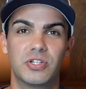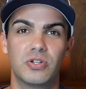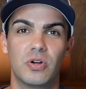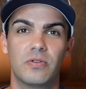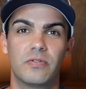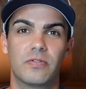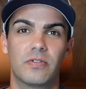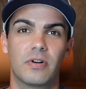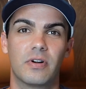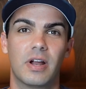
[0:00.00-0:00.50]

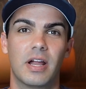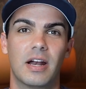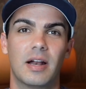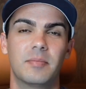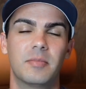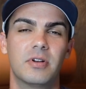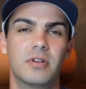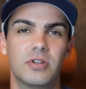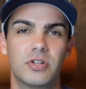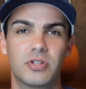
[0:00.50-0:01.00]
over and
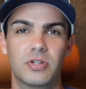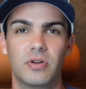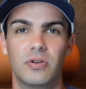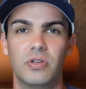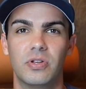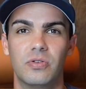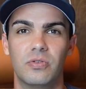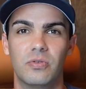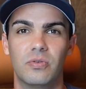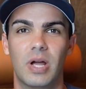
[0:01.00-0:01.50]
I'm going to show
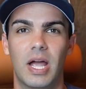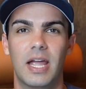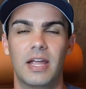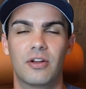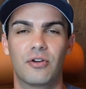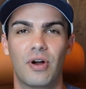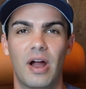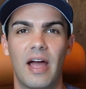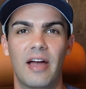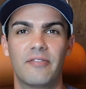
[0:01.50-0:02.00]
you a
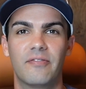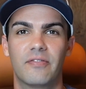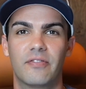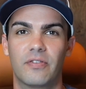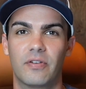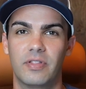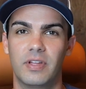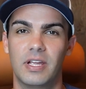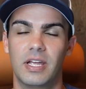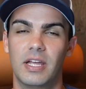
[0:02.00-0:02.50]
graph
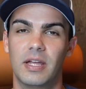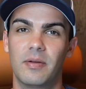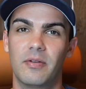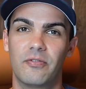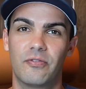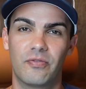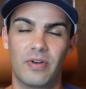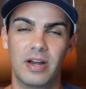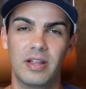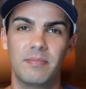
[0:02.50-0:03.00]
for the
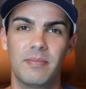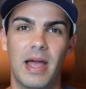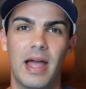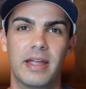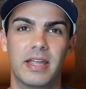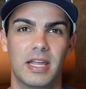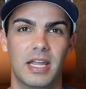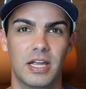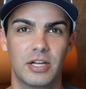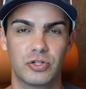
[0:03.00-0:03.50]
Freddie
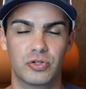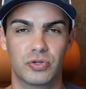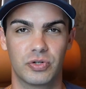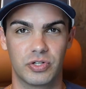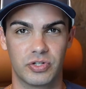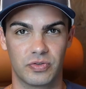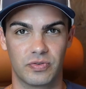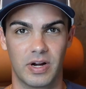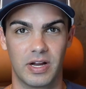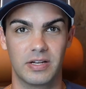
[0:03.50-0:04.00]
Mac
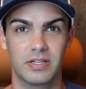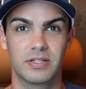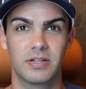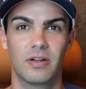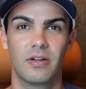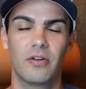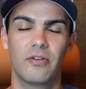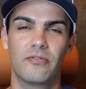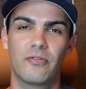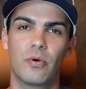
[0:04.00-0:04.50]
interest
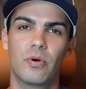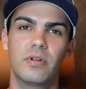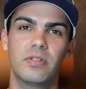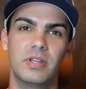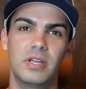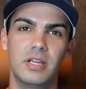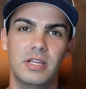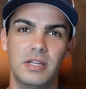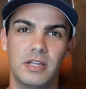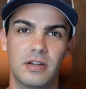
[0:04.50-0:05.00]
rates for
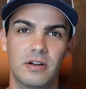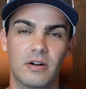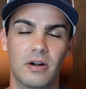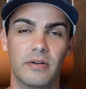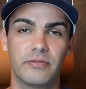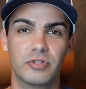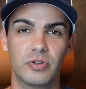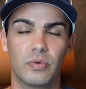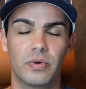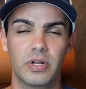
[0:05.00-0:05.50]
the year
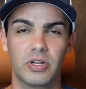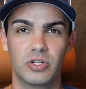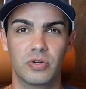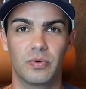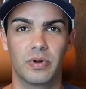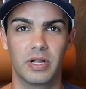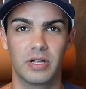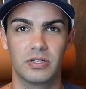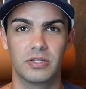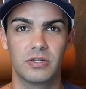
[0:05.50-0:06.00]
of
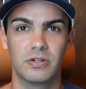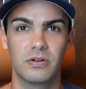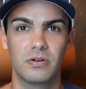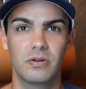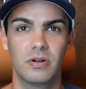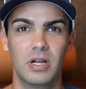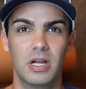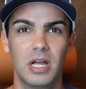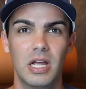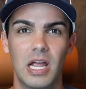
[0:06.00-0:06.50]
2022.
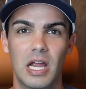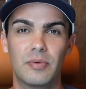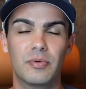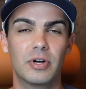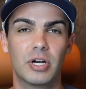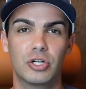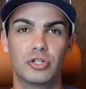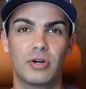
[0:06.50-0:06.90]
And we're going to